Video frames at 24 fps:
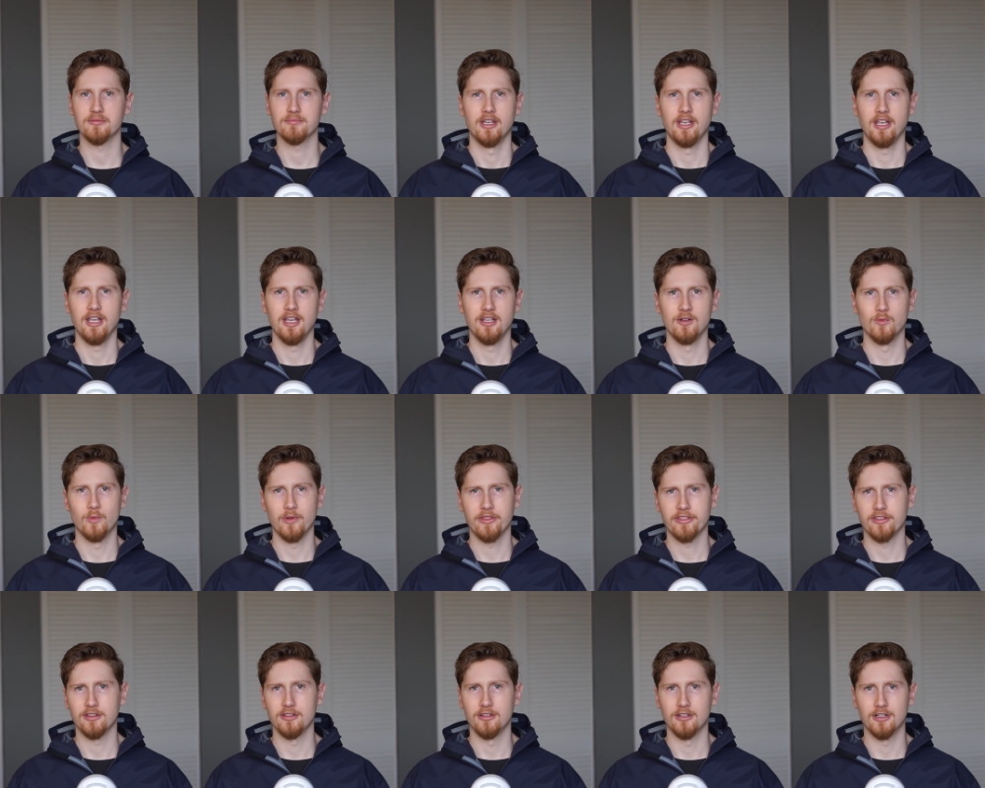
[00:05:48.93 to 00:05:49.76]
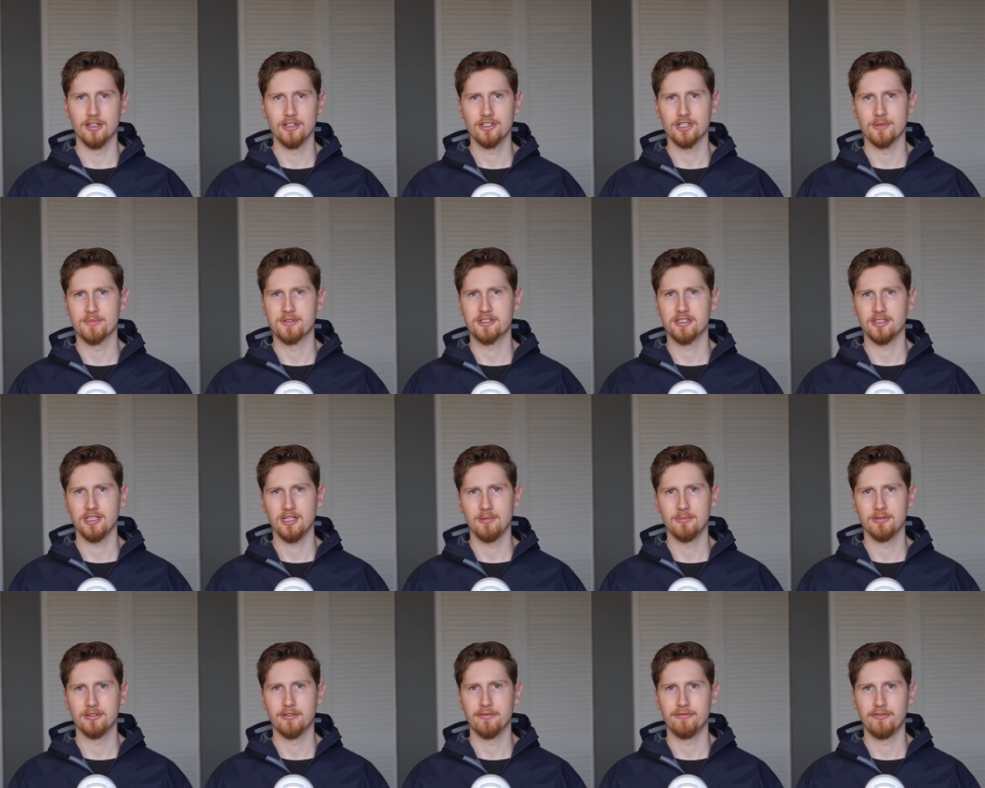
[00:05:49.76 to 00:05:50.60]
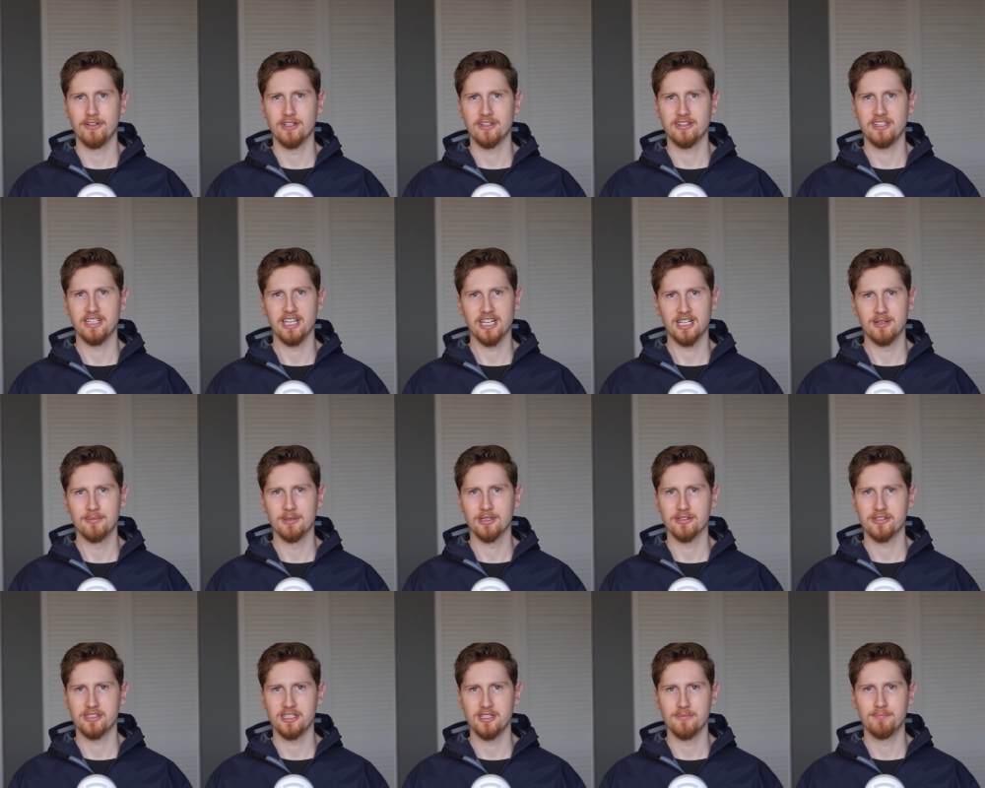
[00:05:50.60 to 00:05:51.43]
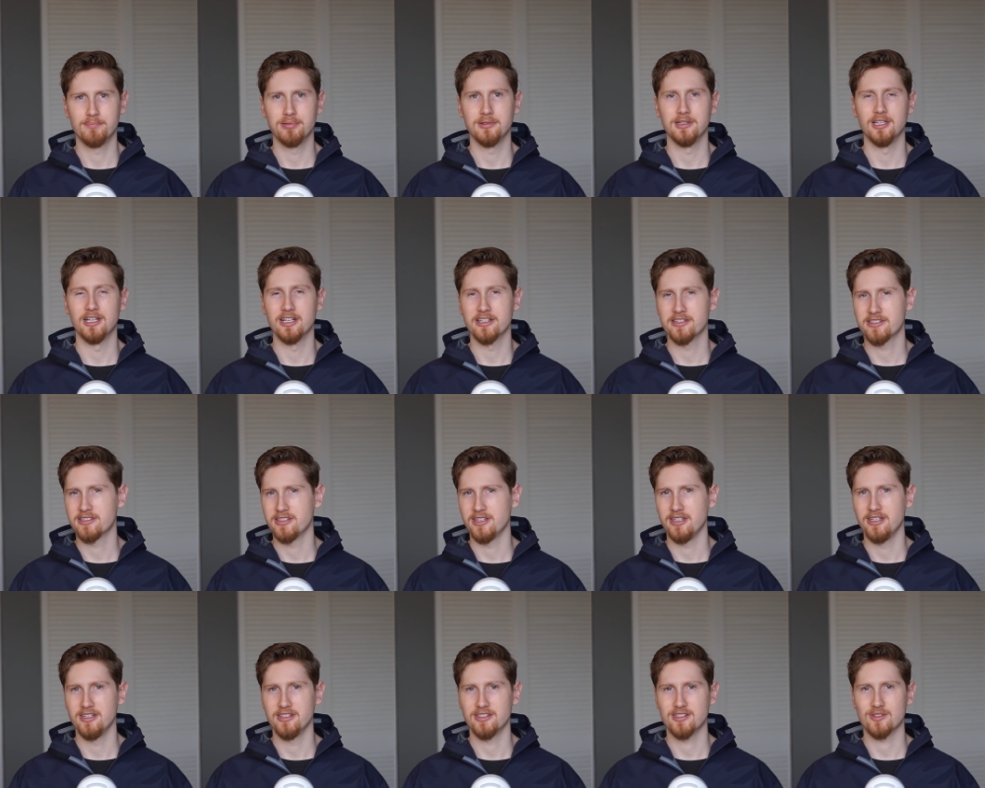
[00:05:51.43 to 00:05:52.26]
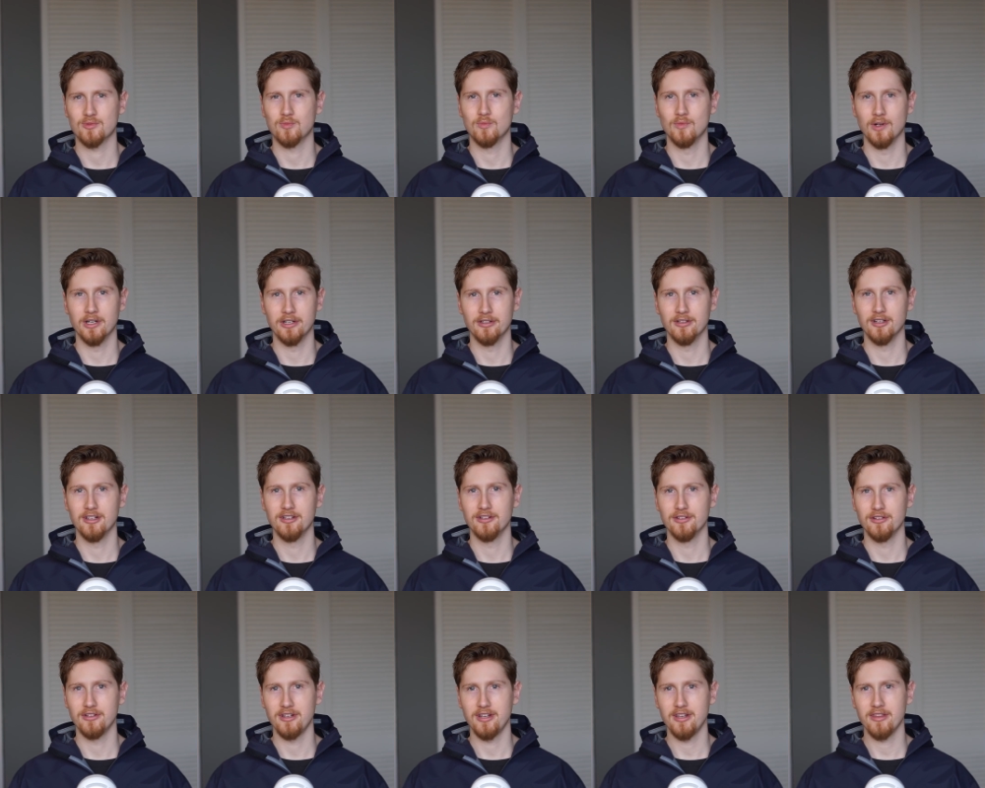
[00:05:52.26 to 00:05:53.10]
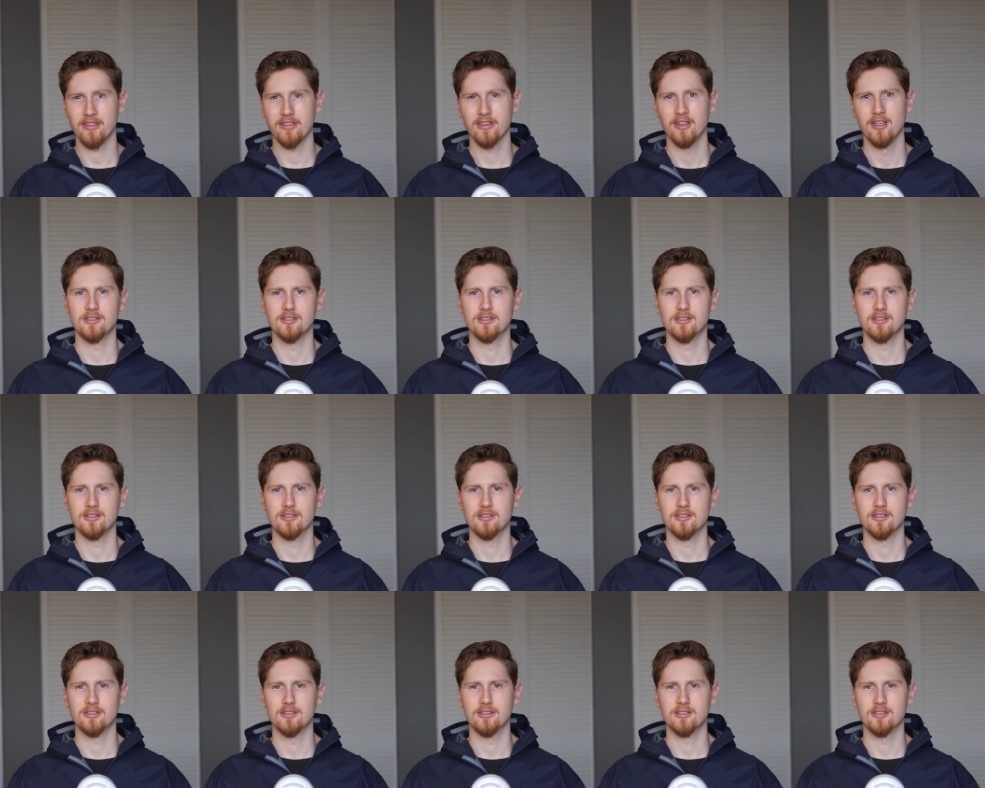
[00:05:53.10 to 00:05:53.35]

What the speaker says: And with the large, I'm still able to fit the Atom LT plus a sweater underneath.